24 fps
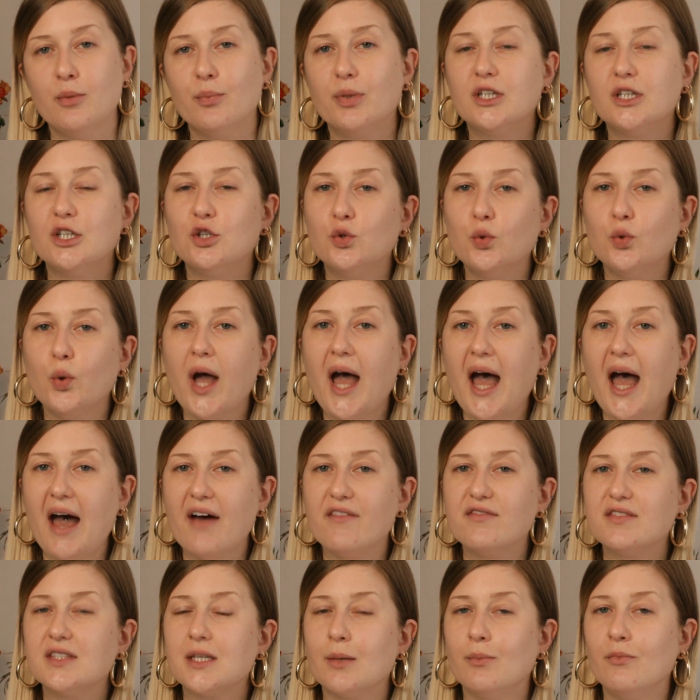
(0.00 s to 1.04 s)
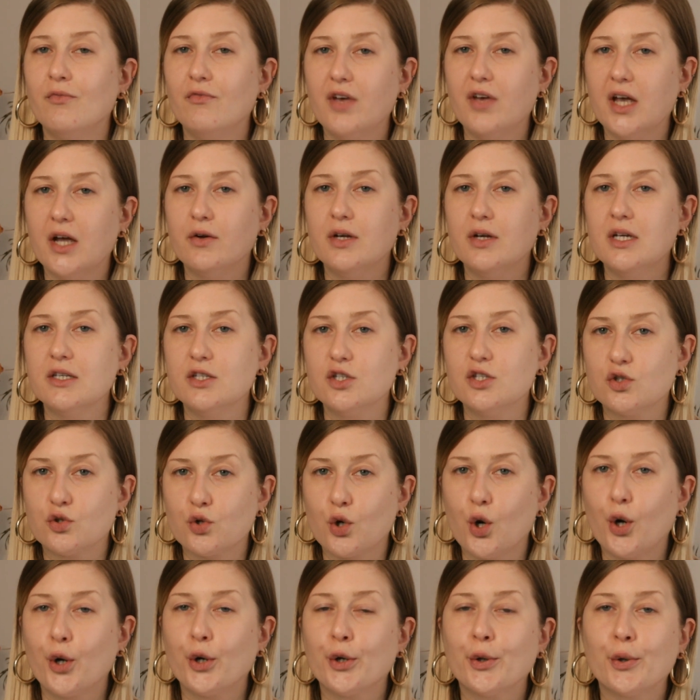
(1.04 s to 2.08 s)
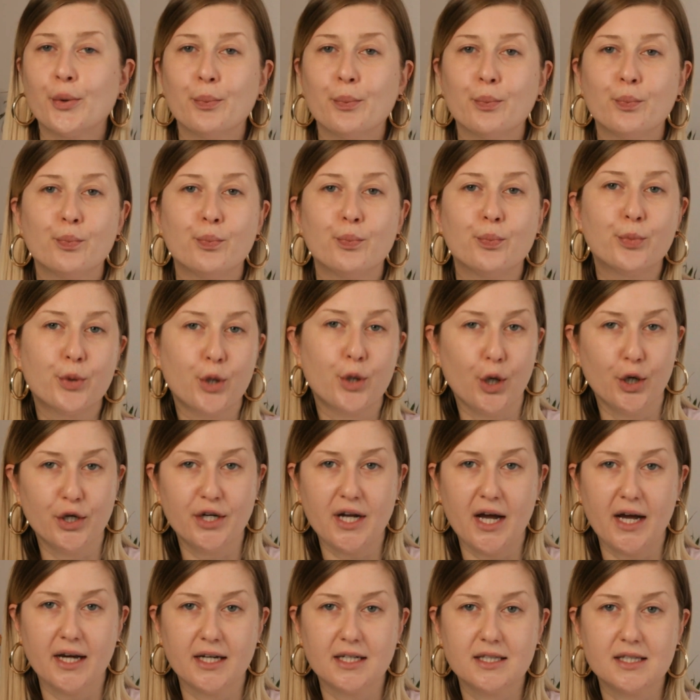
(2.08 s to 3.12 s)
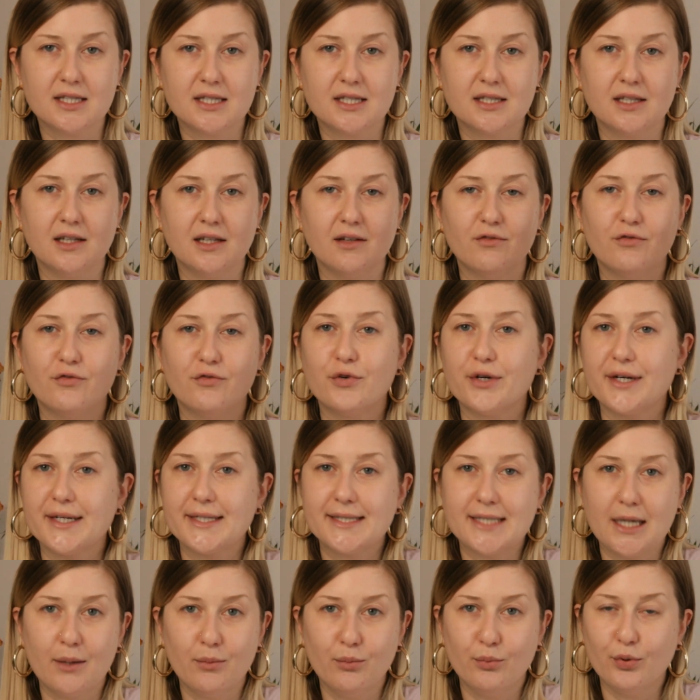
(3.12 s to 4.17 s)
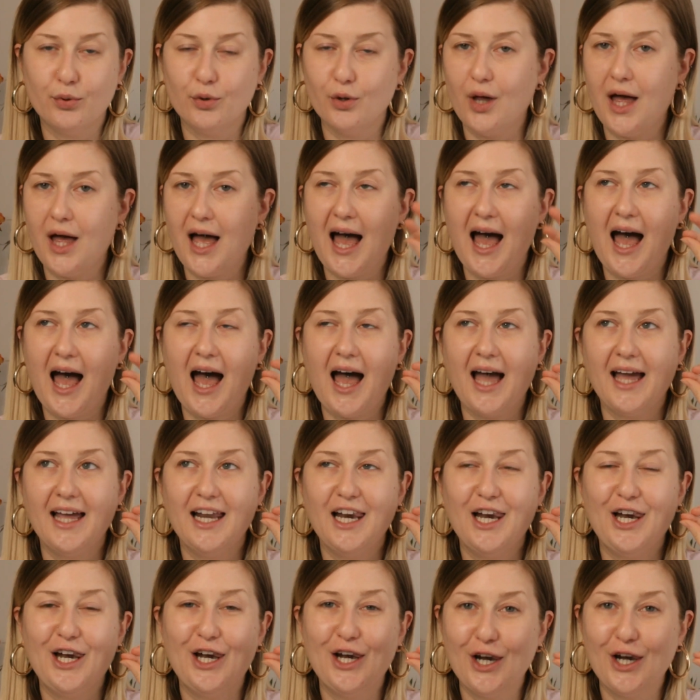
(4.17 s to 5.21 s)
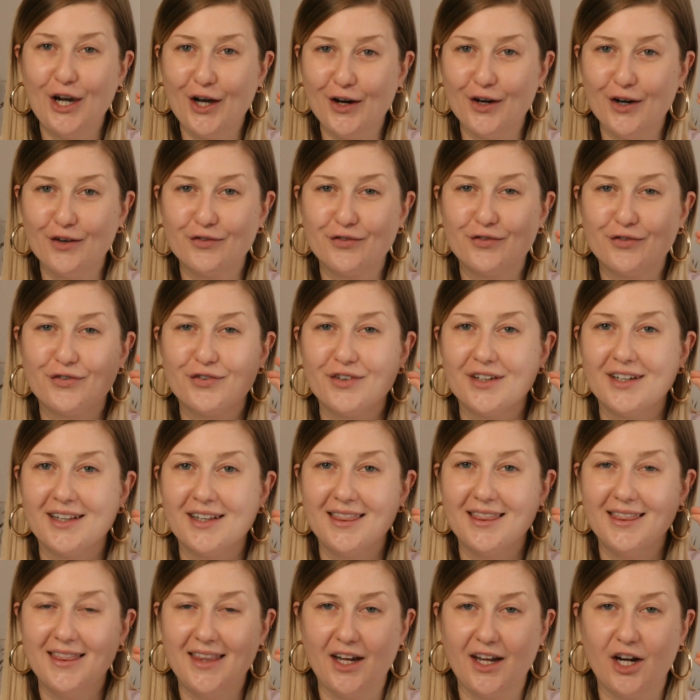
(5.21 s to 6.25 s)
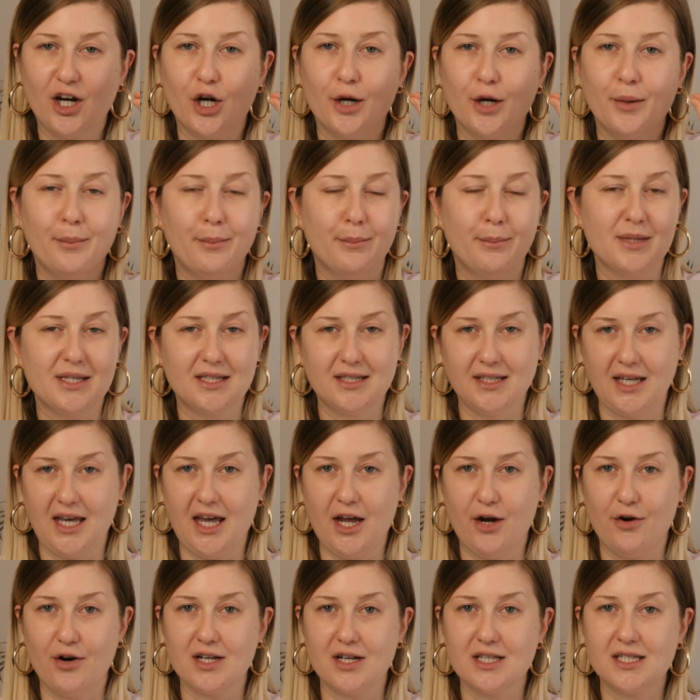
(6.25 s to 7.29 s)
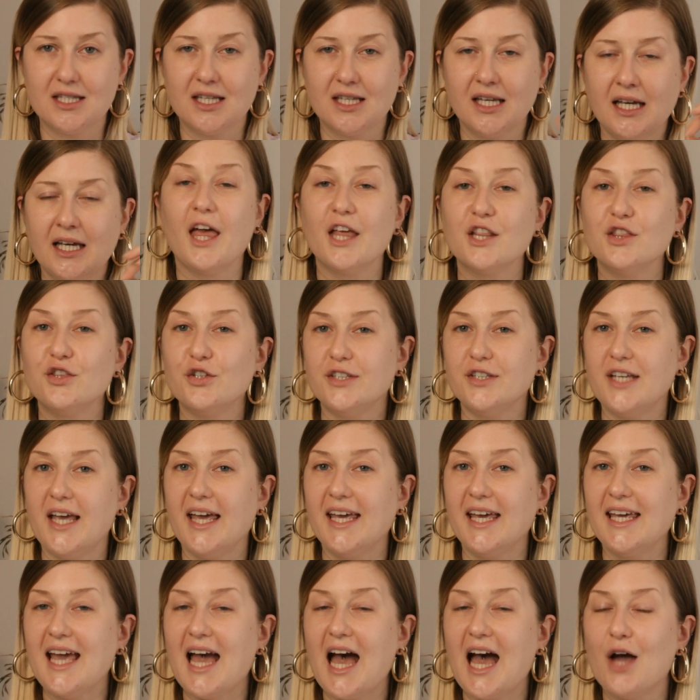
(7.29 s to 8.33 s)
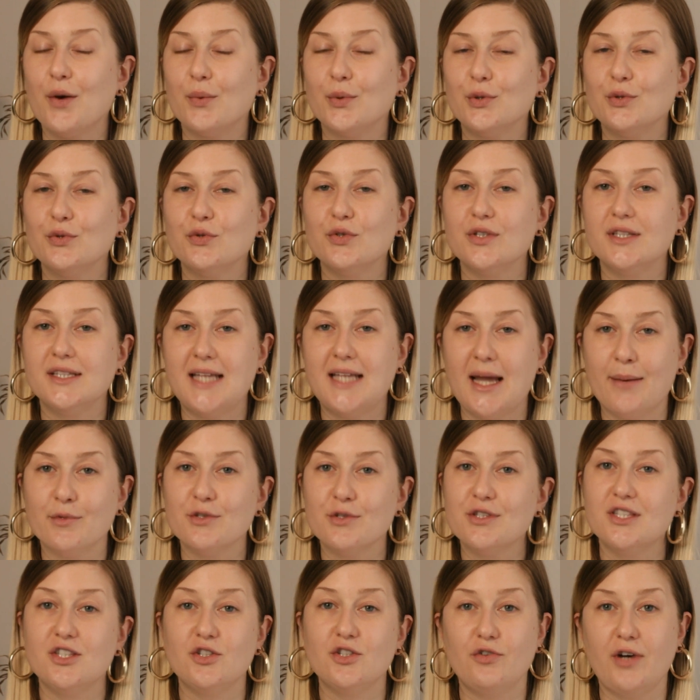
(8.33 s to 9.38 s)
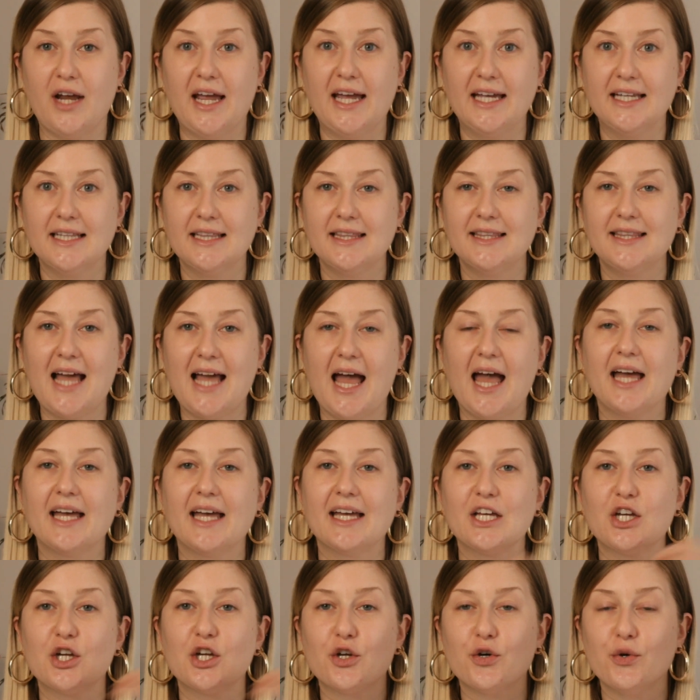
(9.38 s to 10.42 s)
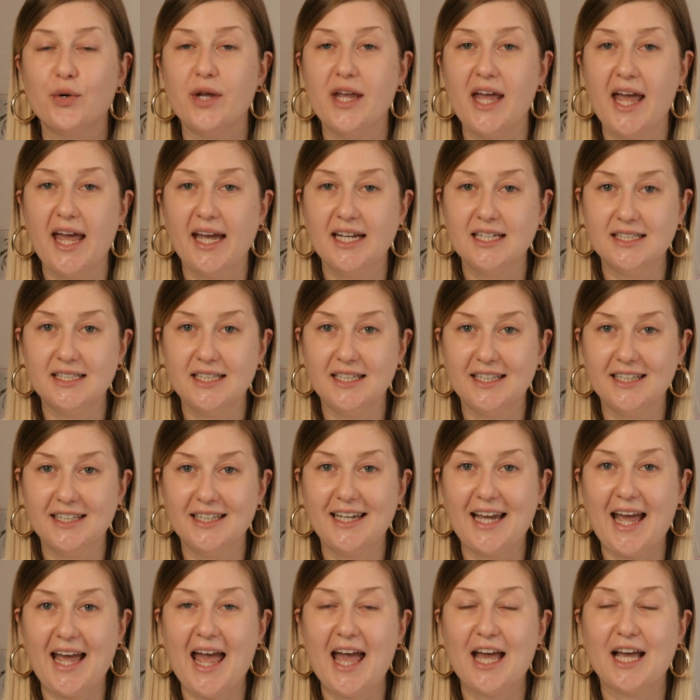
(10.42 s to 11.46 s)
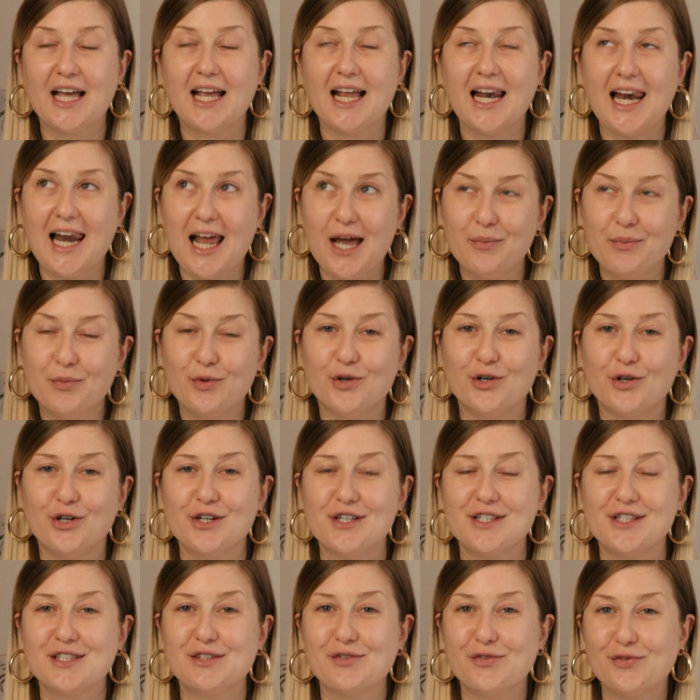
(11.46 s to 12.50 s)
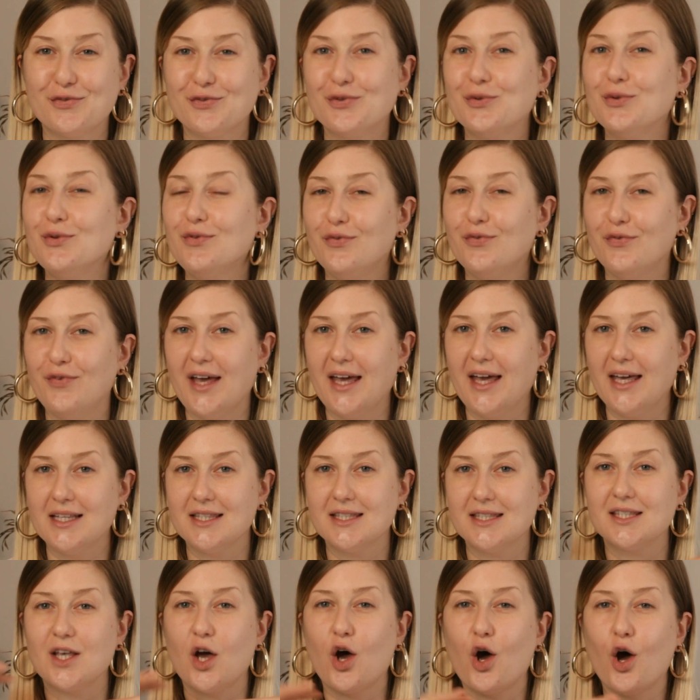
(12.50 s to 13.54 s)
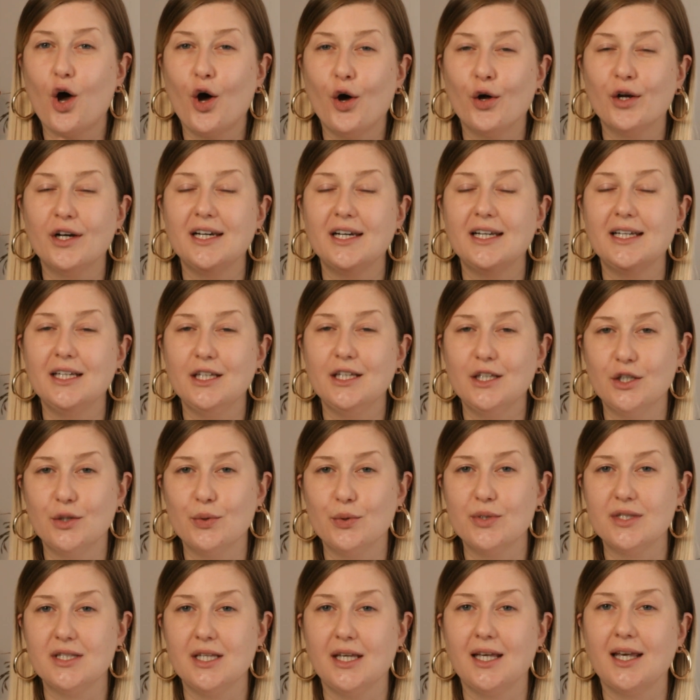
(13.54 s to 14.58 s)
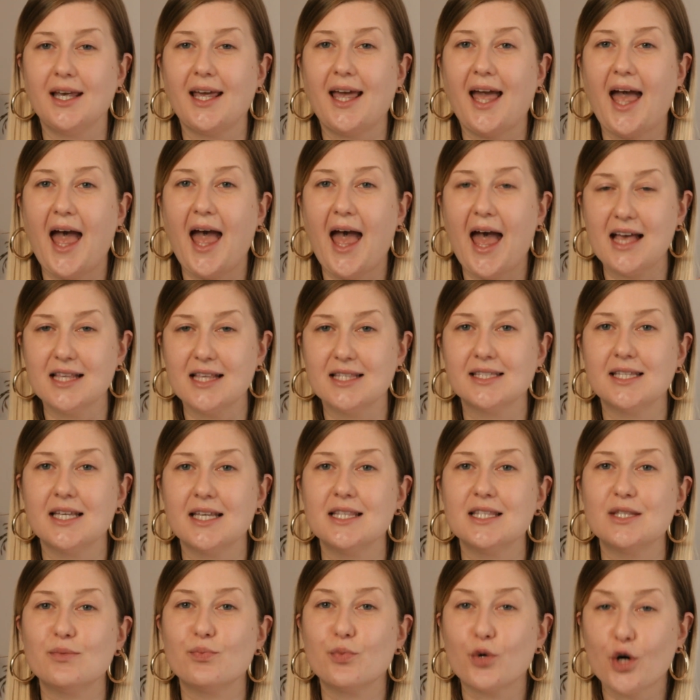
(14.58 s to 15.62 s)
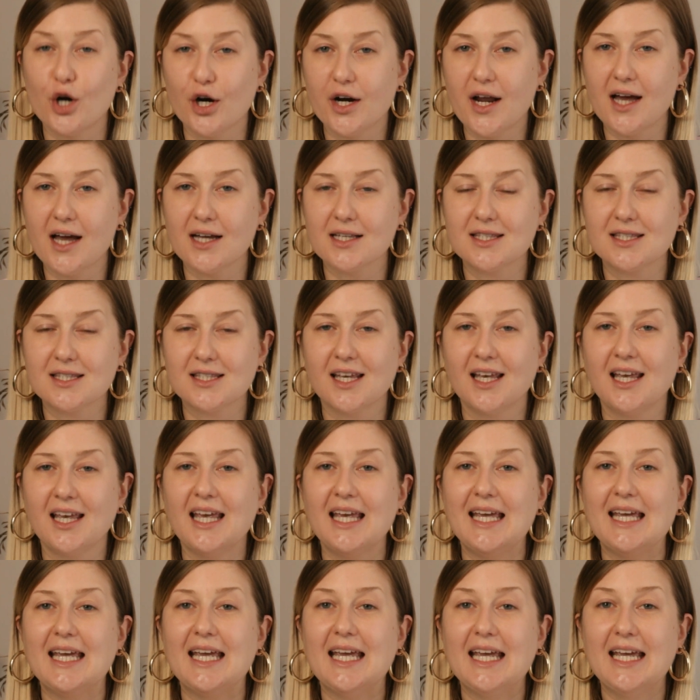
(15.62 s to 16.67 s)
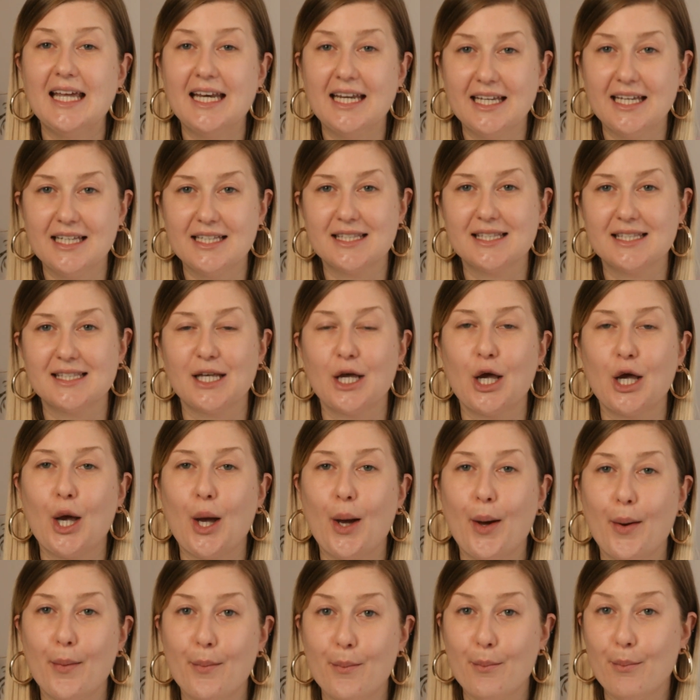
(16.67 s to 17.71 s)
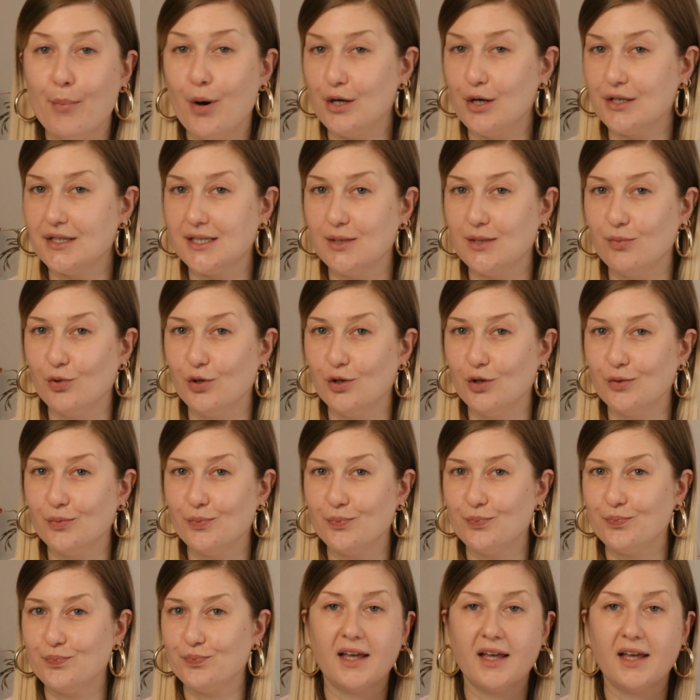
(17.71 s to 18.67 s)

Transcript: But they do have some very strong products. For example, I love their mascaras. Today, I want to demonstrate that creating a glamorous full face only using Essence products, it is possible.